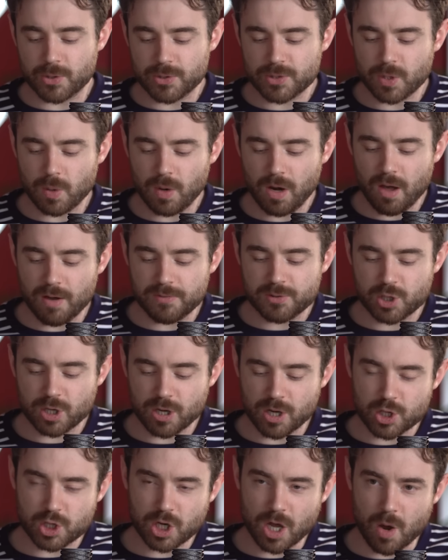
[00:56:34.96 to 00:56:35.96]
also a lot of
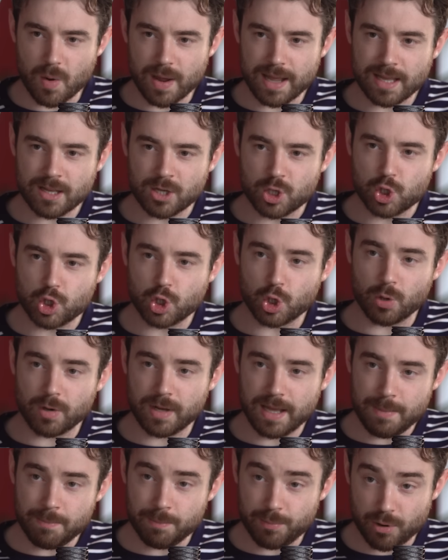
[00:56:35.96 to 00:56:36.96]
church going
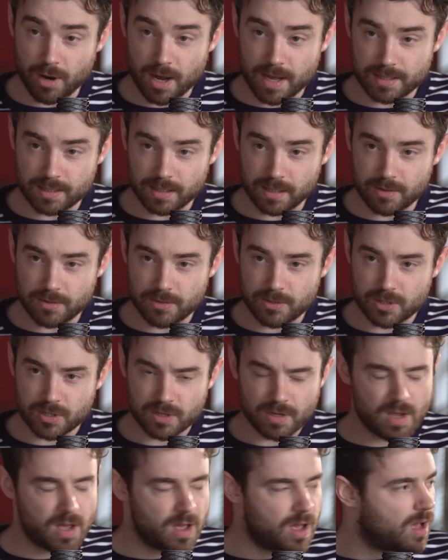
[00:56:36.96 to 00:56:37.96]
in Praia da Luz.
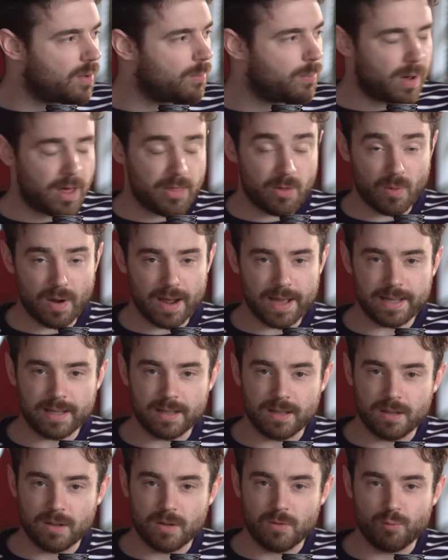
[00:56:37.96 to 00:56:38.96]
By the way,
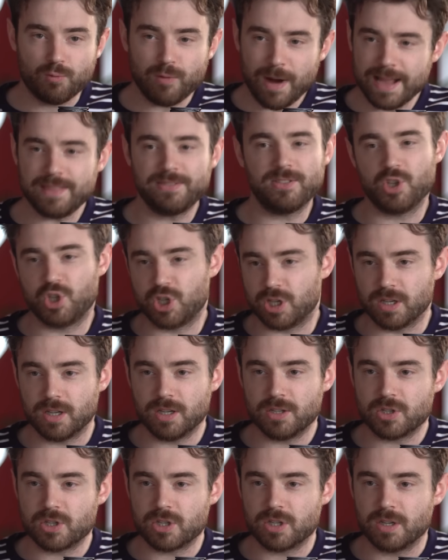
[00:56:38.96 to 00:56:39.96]
raid the
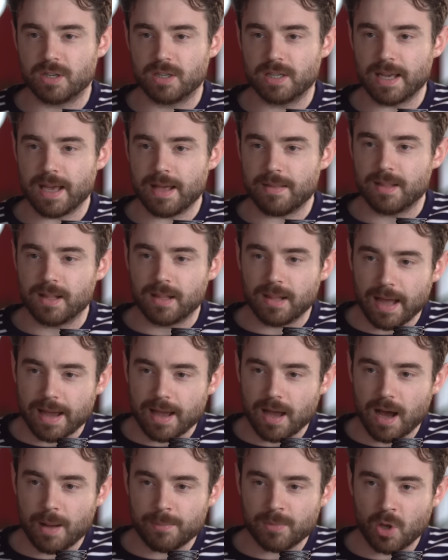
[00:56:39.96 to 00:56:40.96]
church. Yeah,
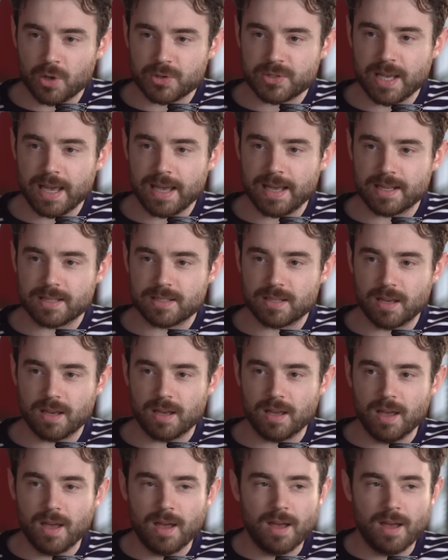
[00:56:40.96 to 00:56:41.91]
I'm not saying it's a...